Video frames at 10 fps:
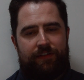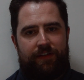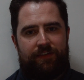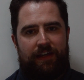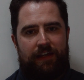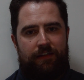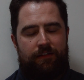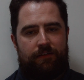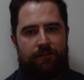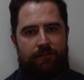as I
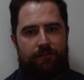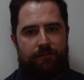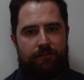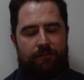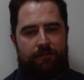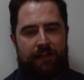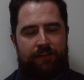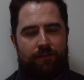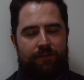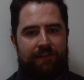say, that
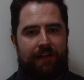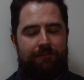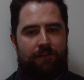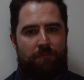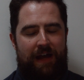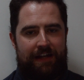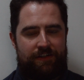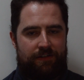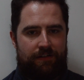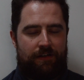sort of
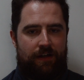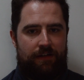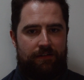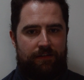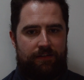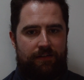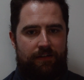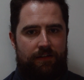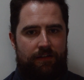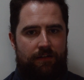self-compassion and kindness
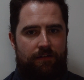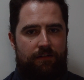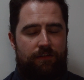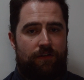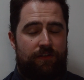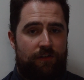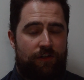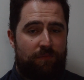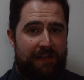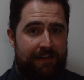doesn't
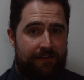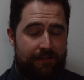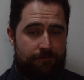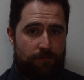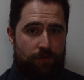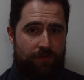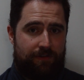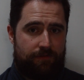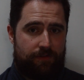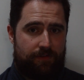come easily for
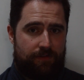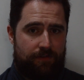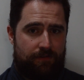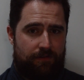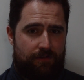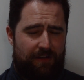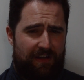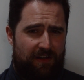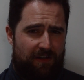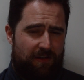most of us.
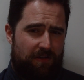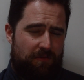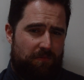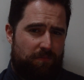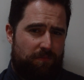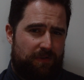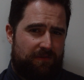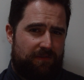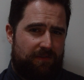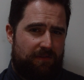But
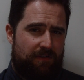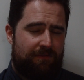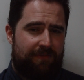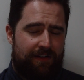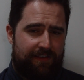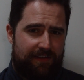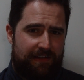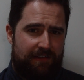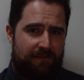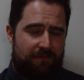
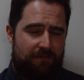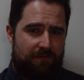conversely,